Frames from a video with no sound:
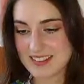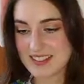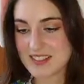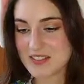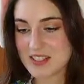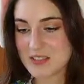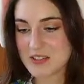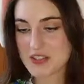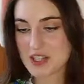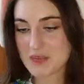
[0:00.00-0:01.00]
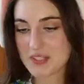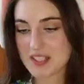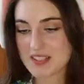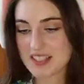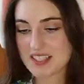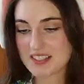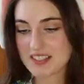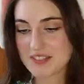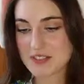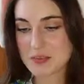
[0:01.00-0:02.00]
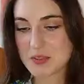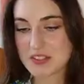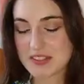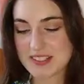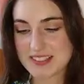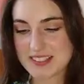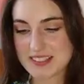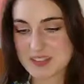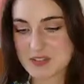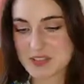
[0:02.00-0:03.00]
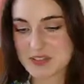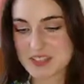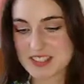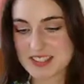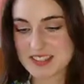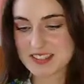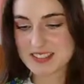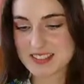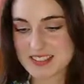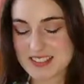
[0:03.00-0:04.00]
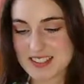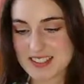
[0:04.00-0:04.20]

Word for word: They're even going shopping together for books and references.